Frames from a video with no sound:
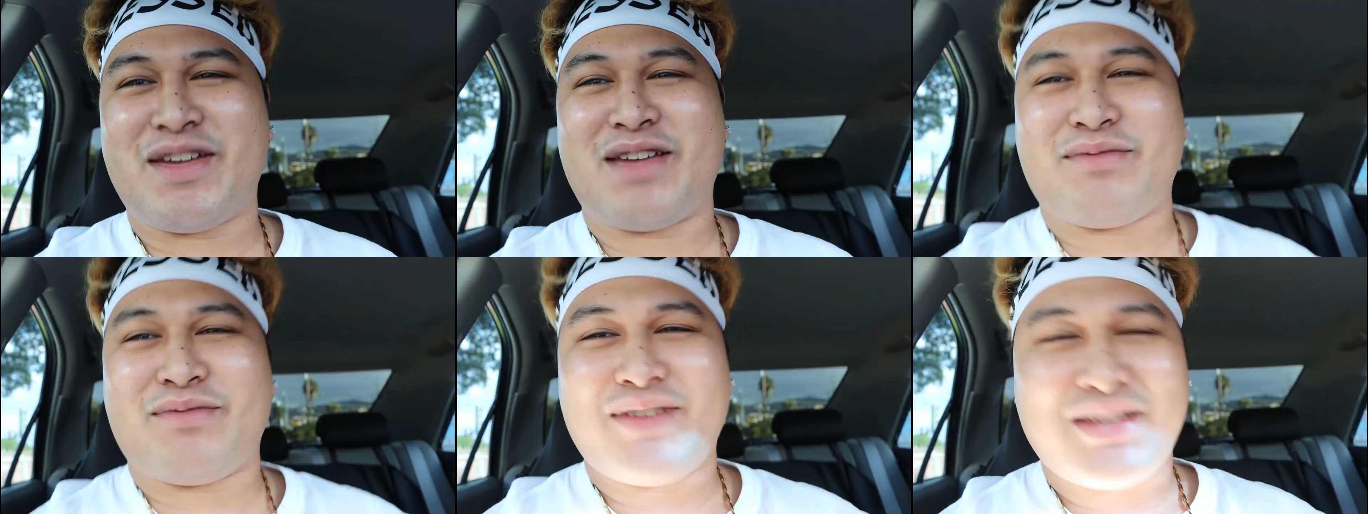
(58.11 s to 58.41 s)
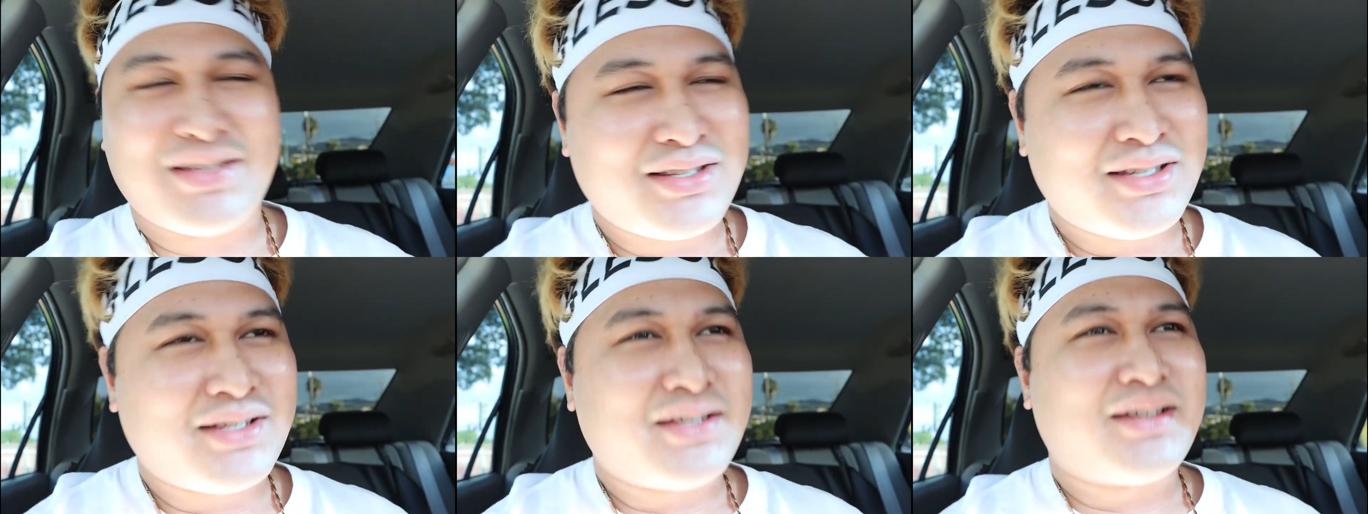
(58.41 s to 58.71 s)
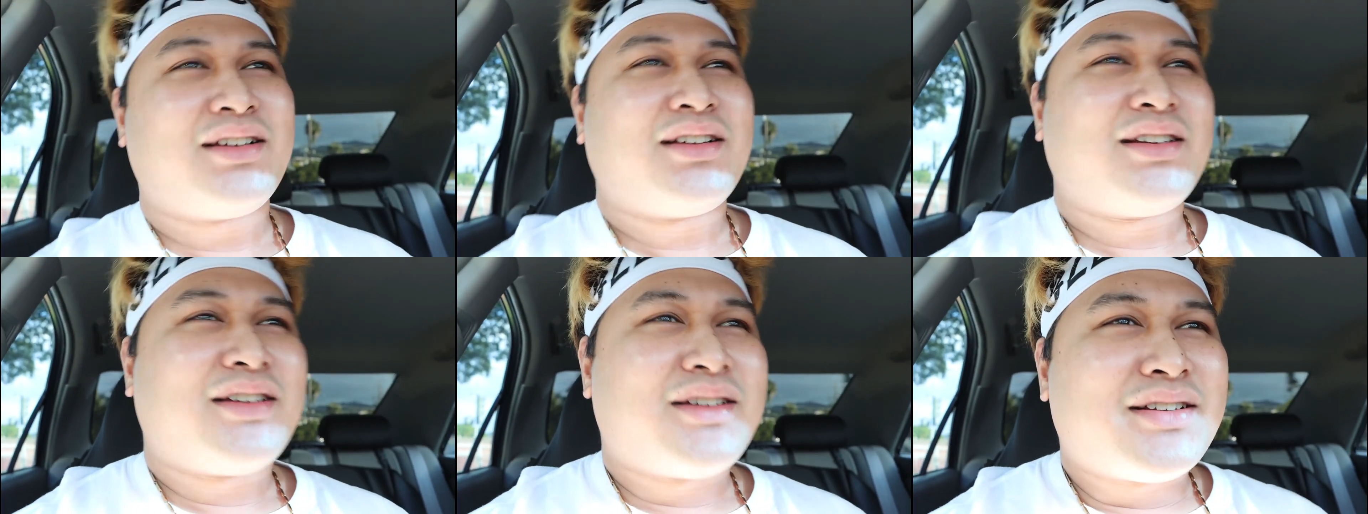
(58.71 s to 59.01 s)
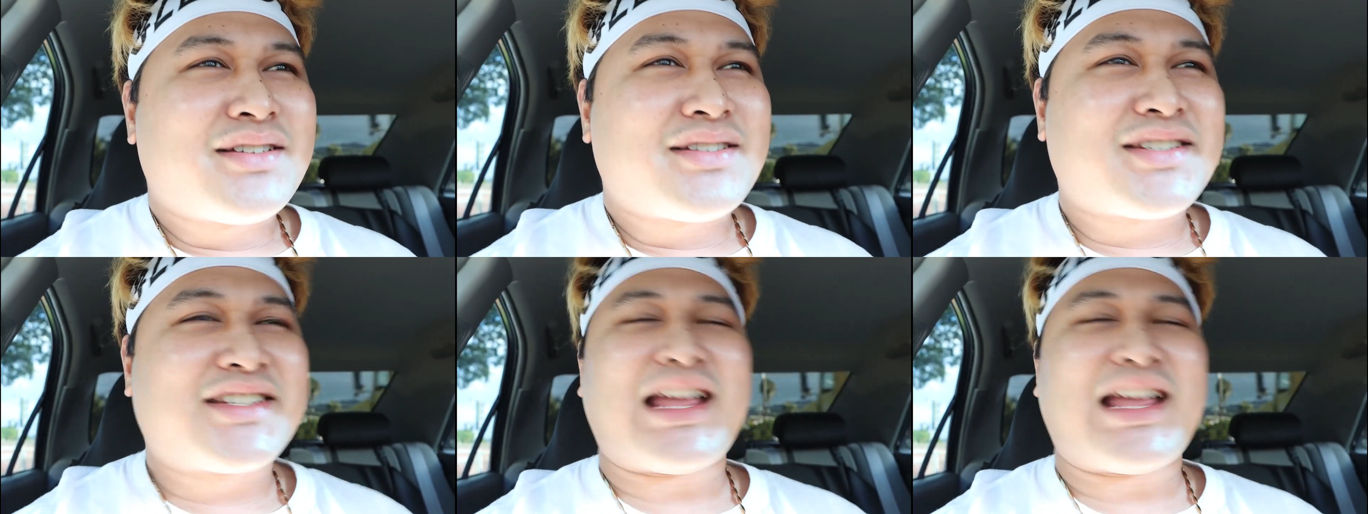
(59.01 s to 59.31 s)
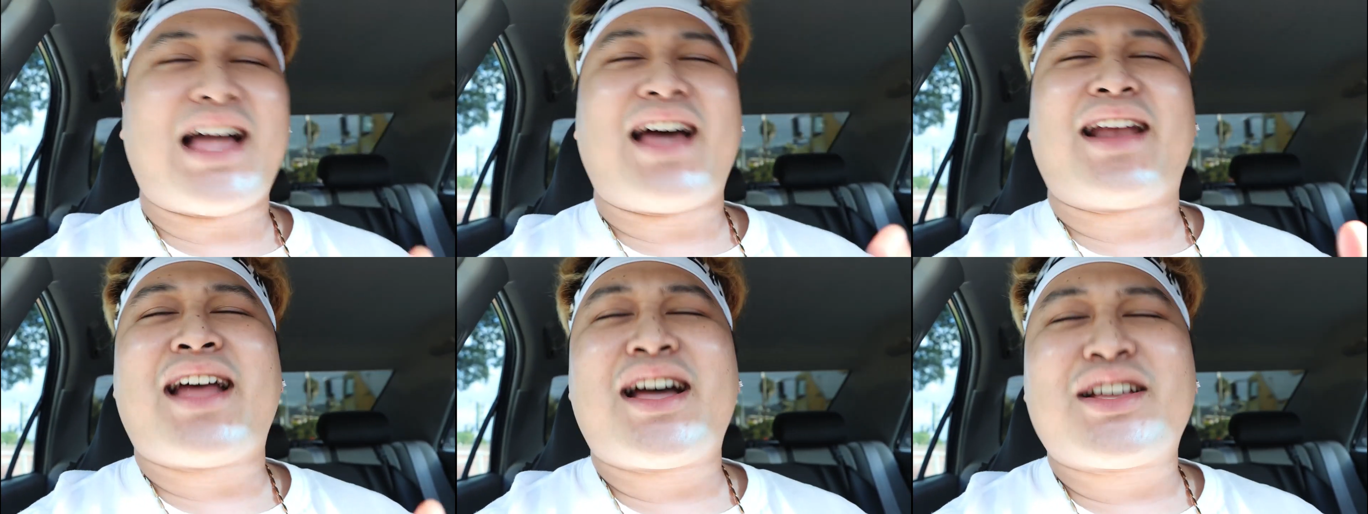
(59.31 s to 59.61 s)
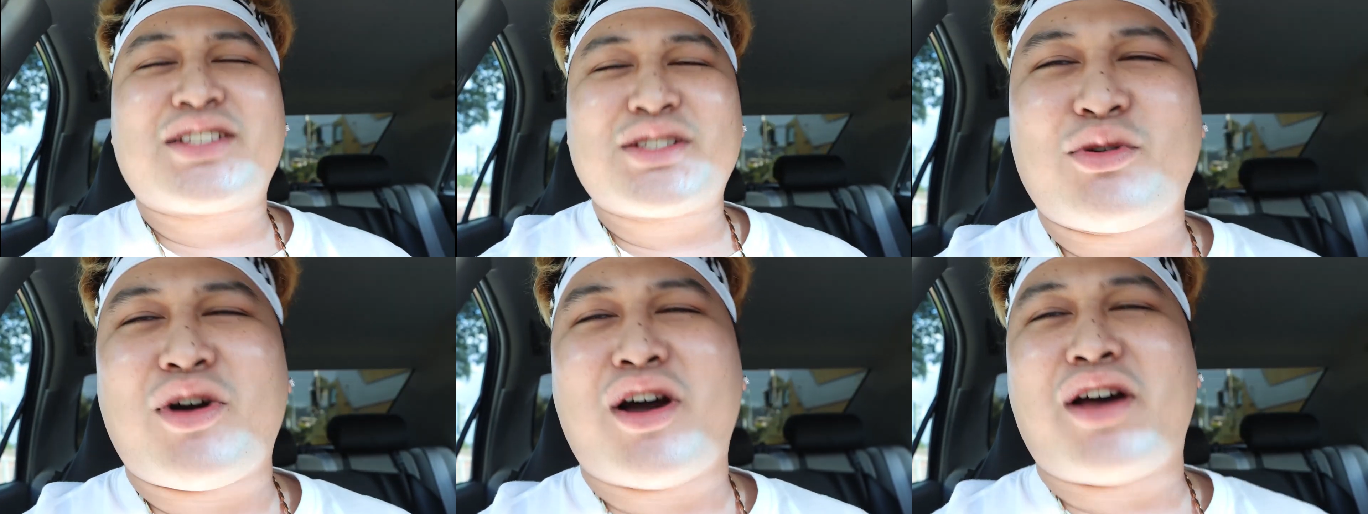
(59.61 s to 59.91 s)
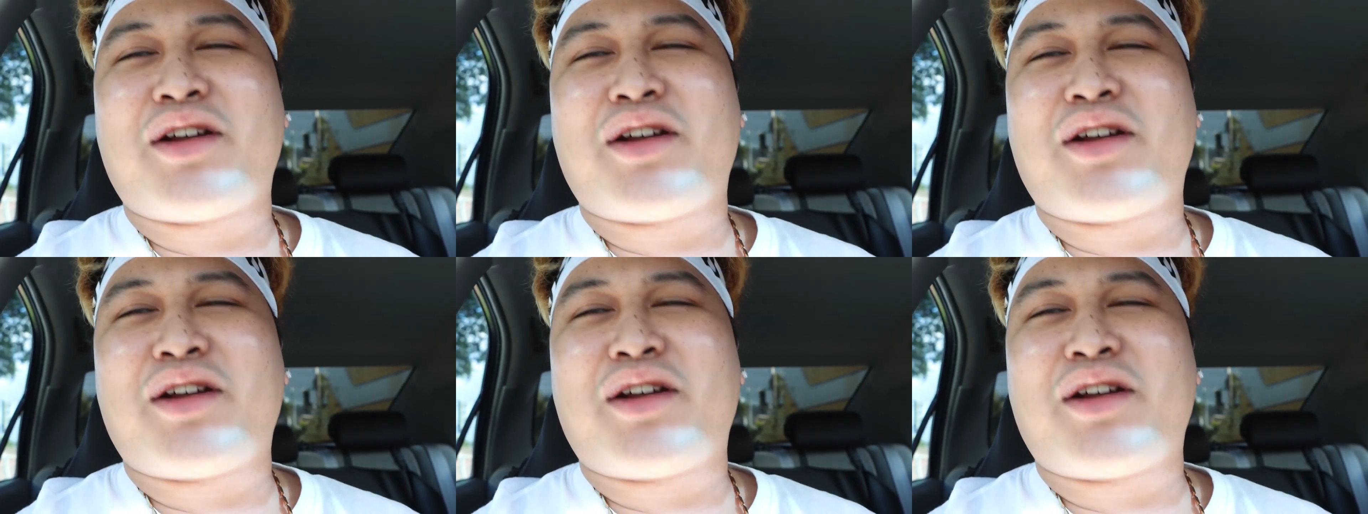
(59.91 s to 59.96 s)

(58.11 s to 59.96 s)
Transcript: baby. Shout outs to